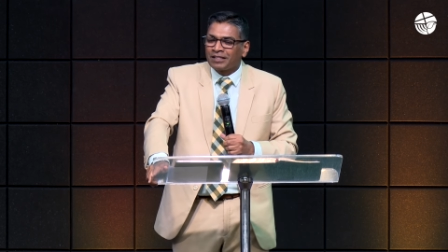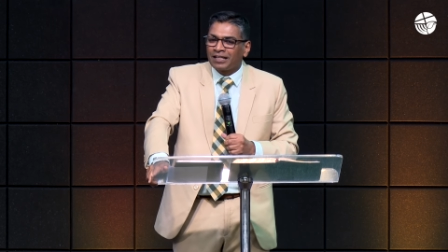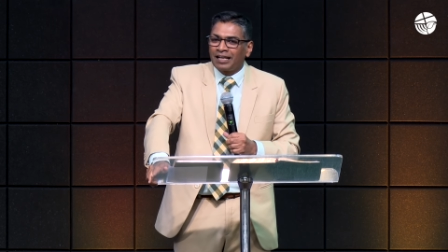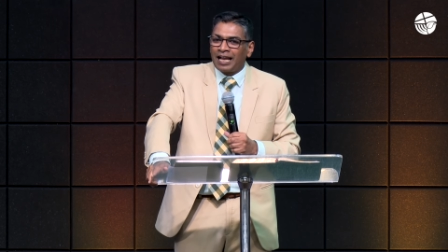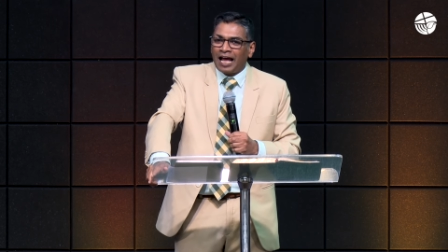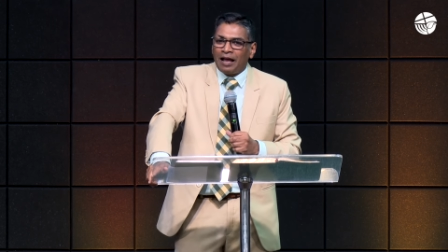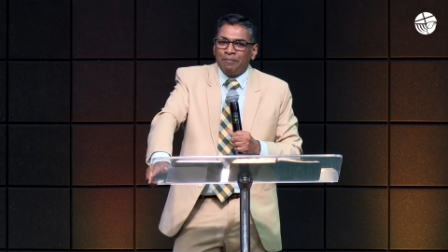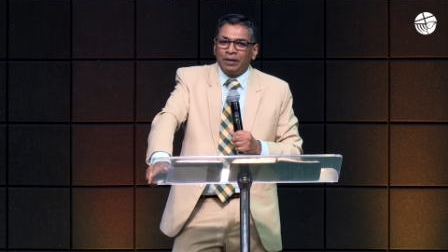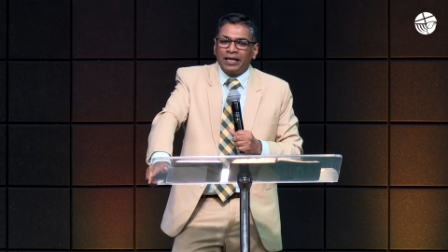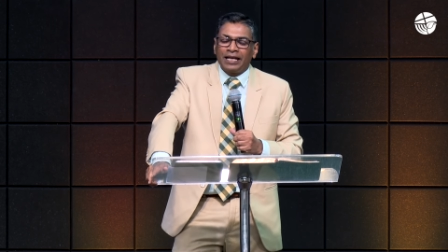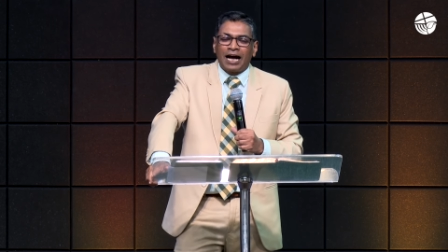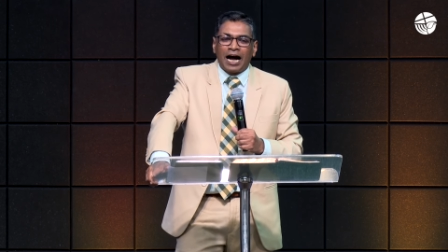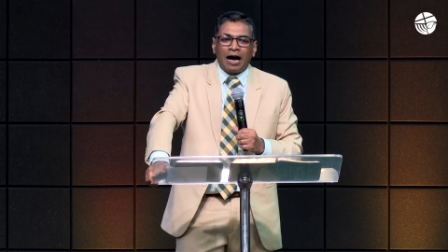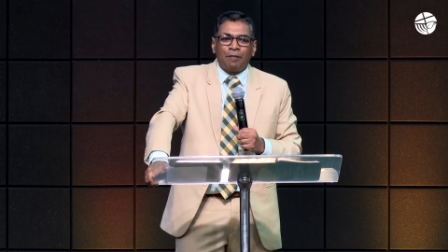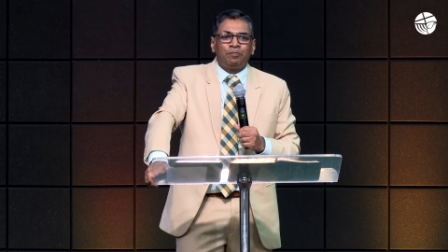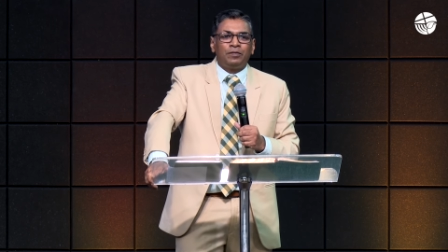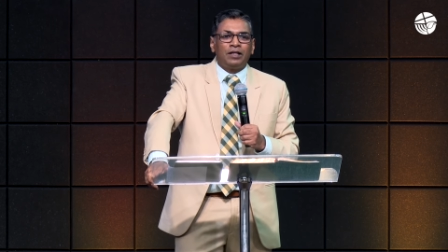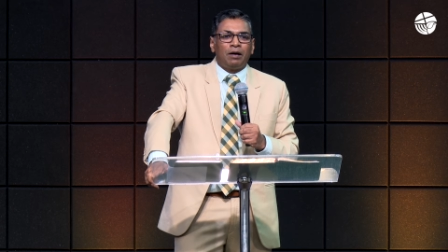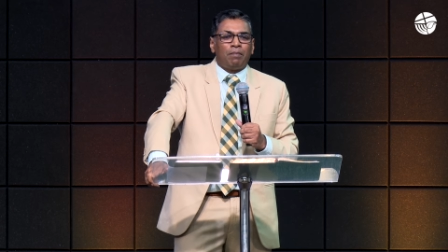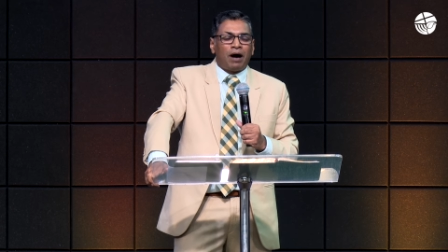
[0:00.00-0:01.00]
Climbing
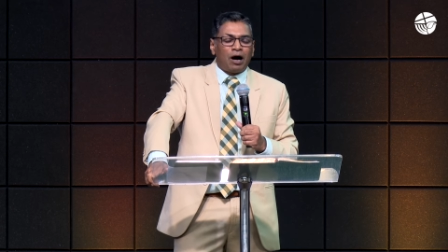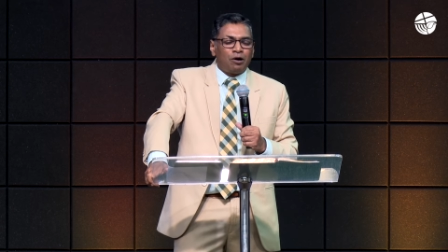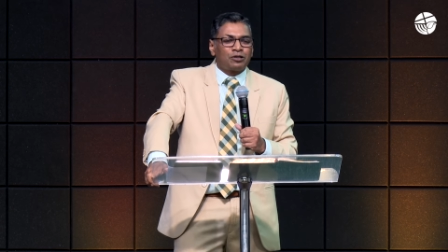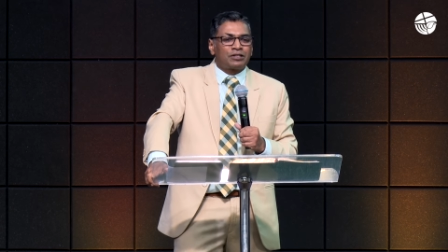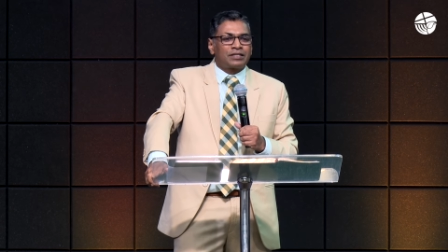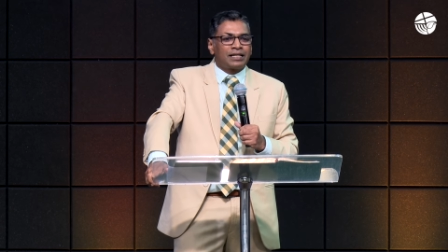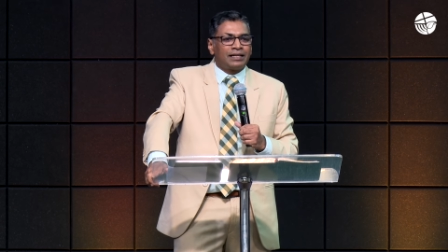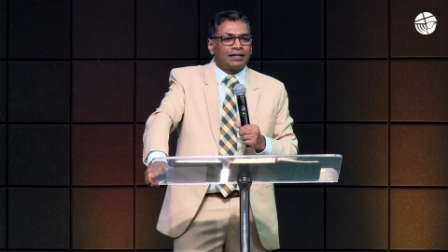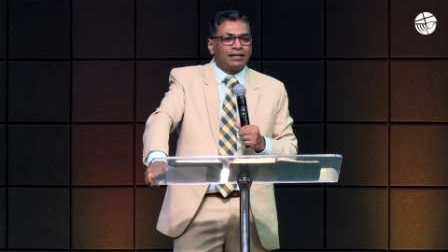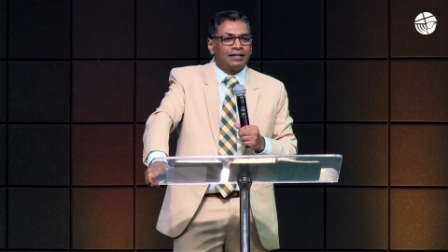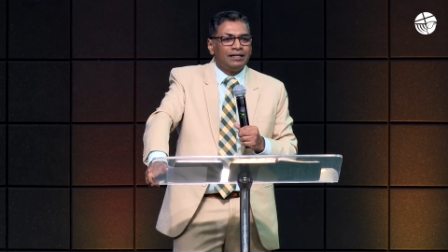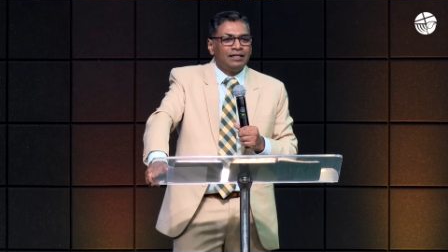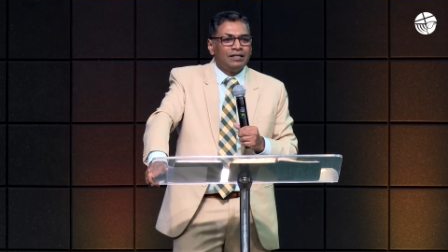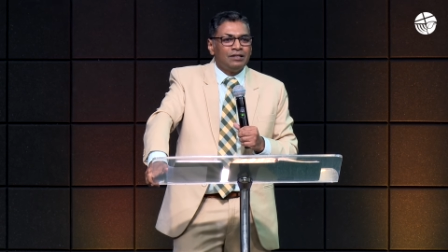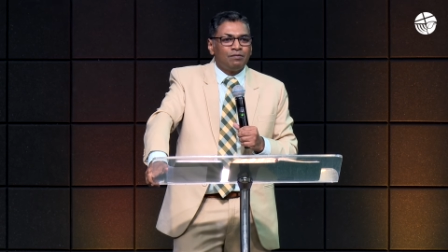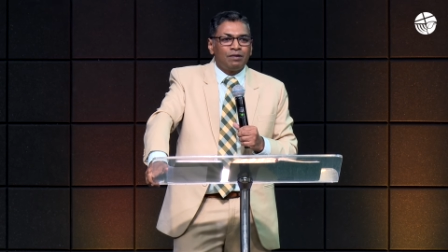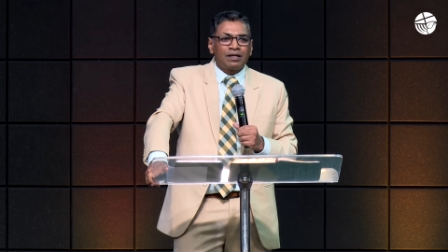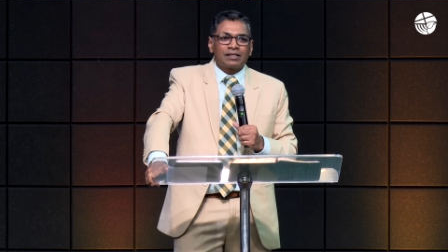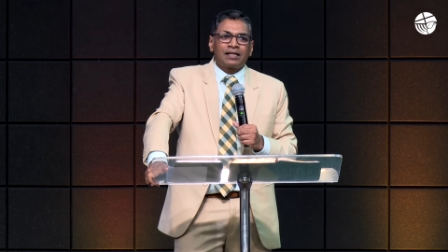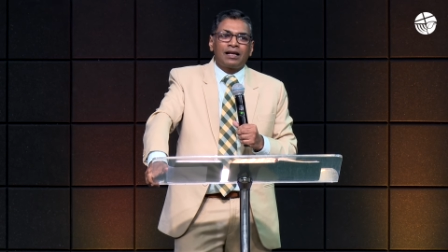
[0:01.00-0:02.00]
up the mountain
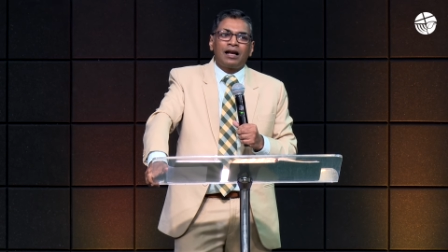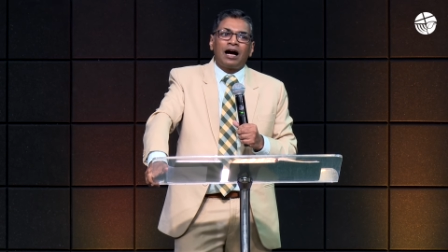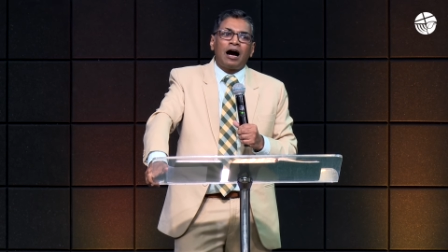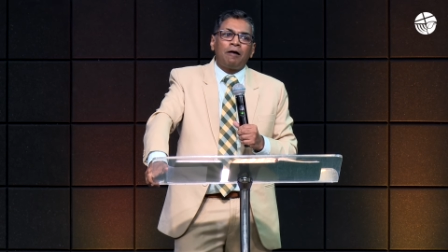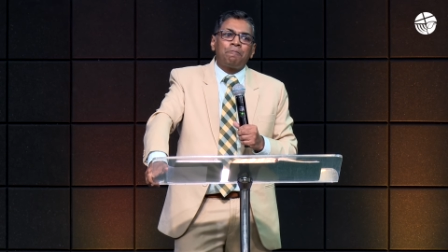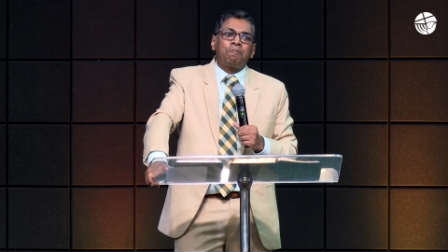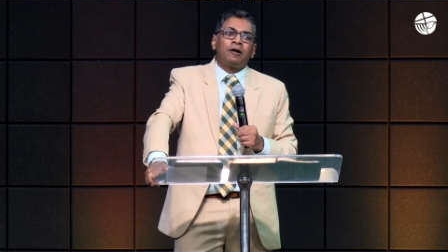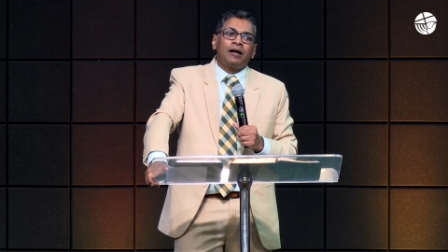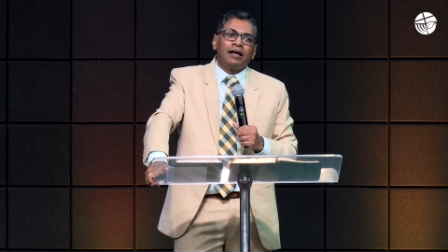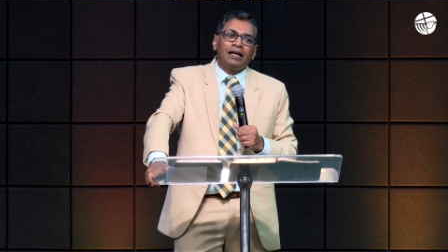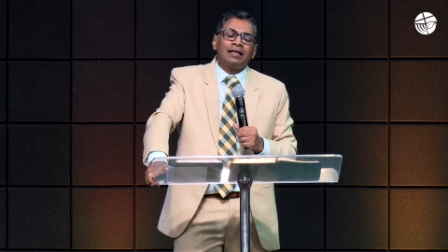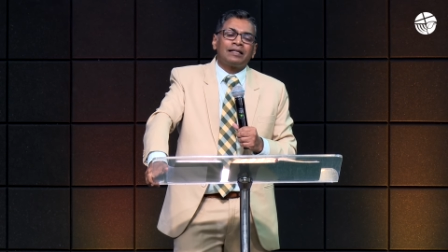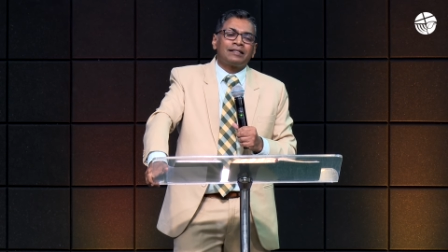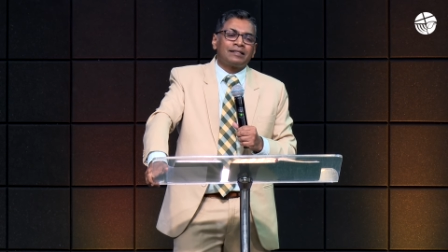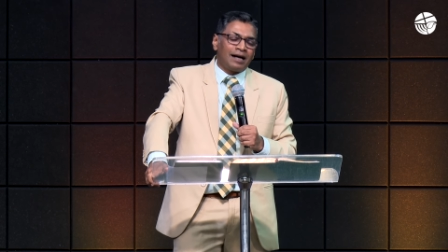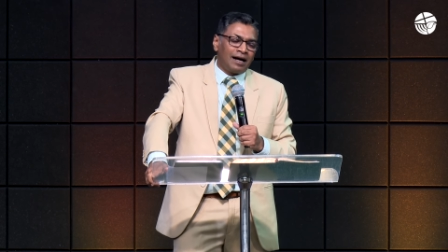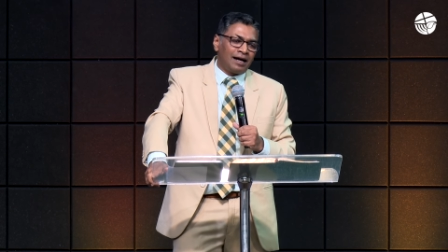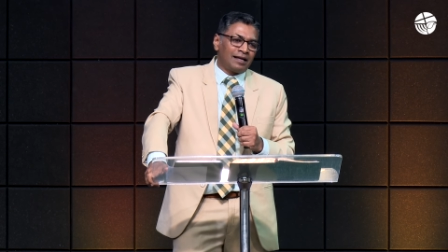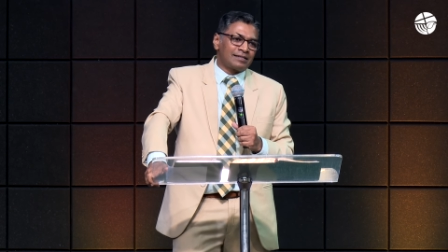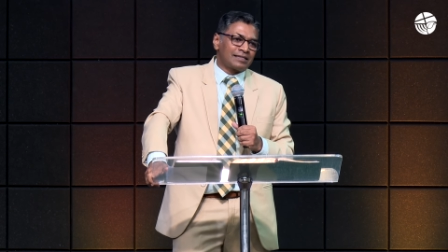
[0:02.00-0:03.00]
was an uphill
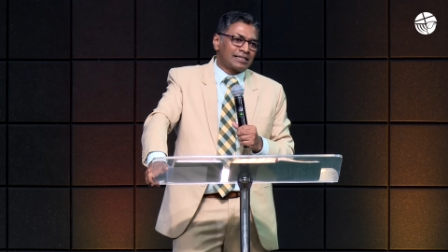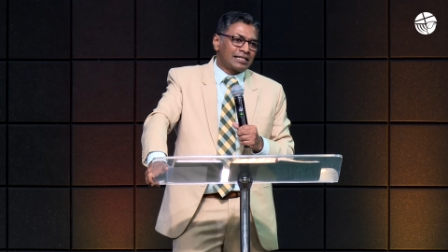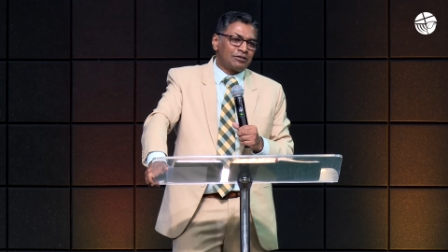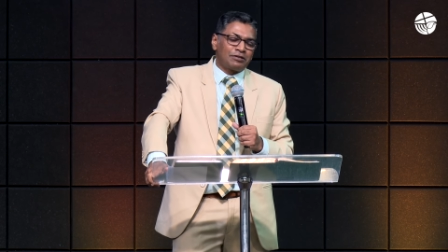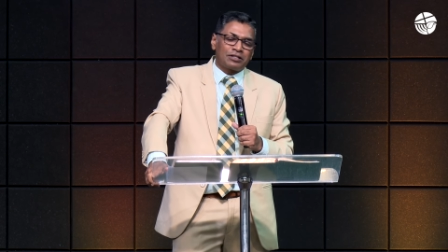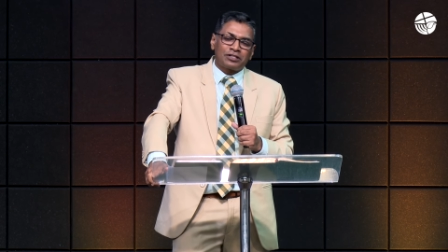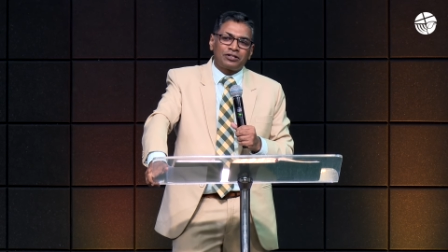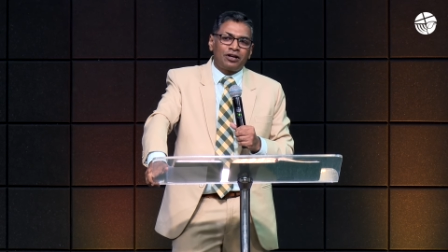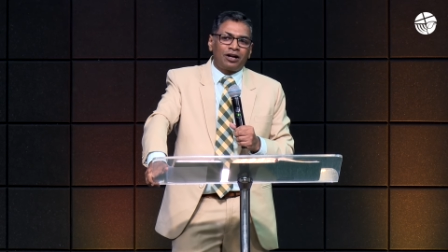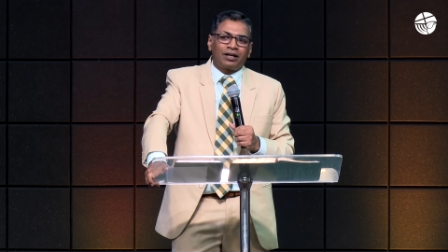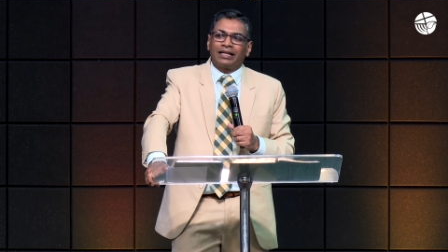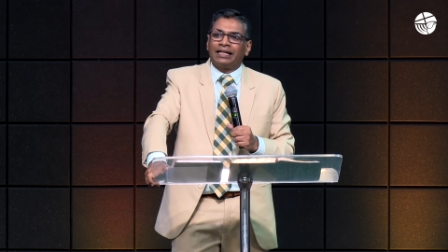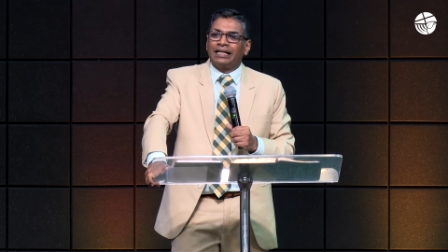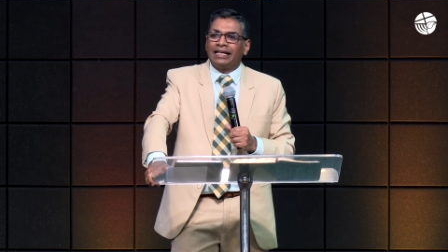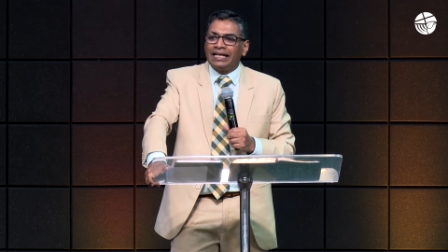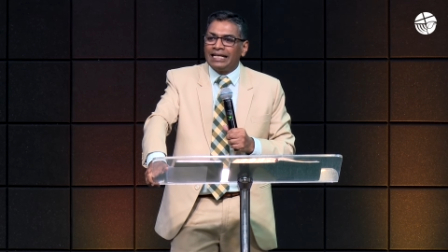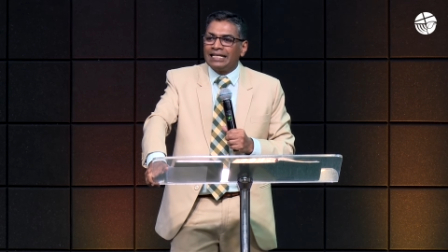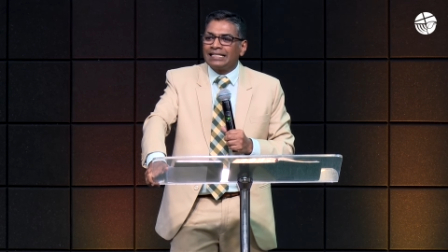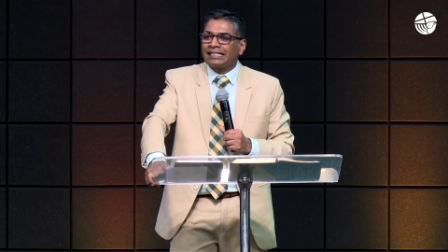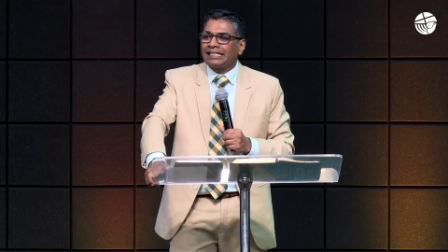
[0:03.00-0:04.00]
task. It was not an
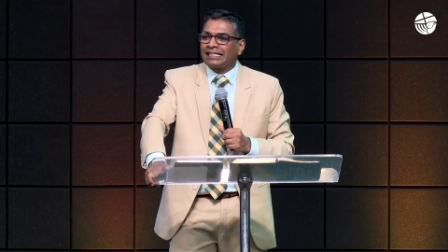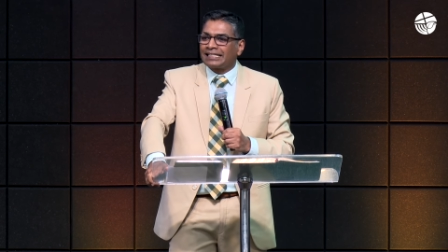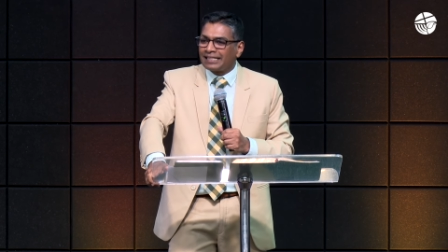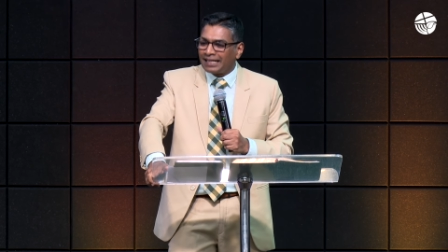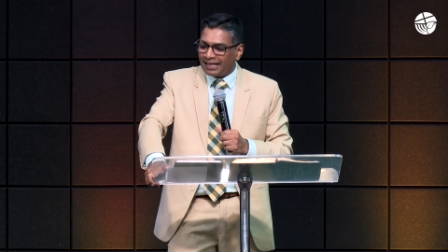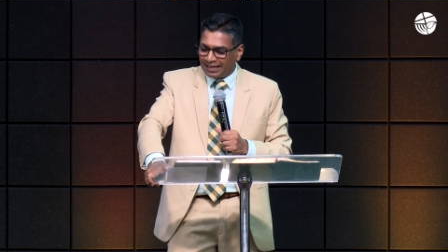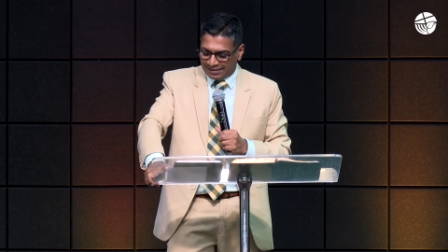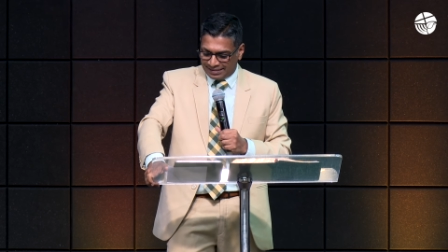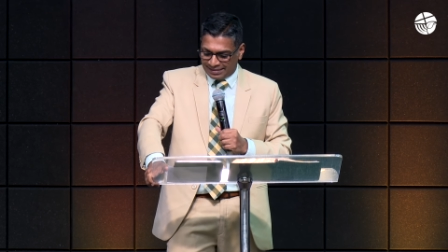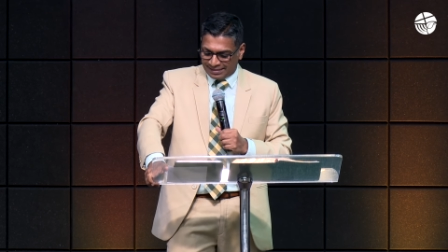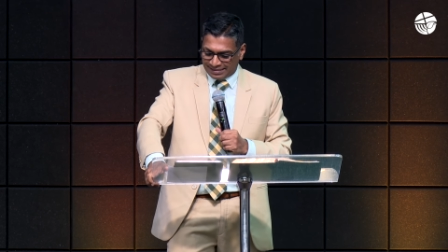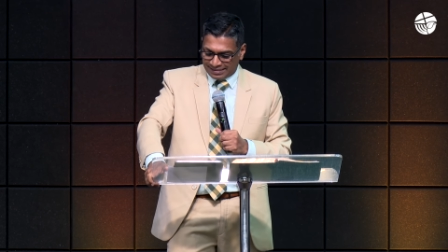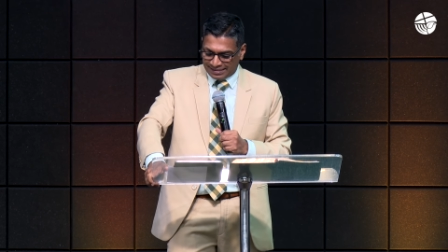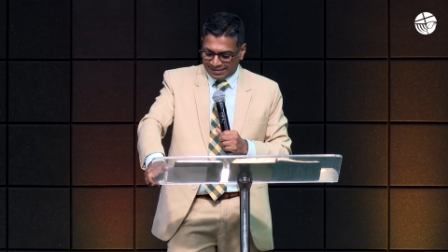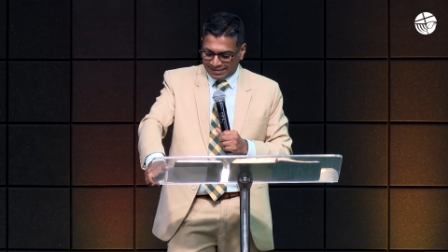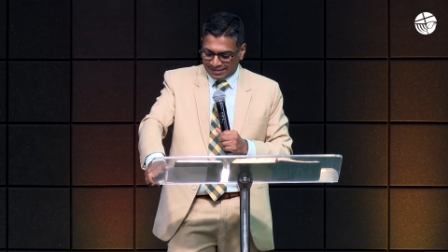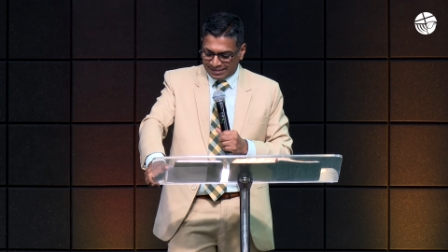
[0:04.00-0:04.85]
easy task.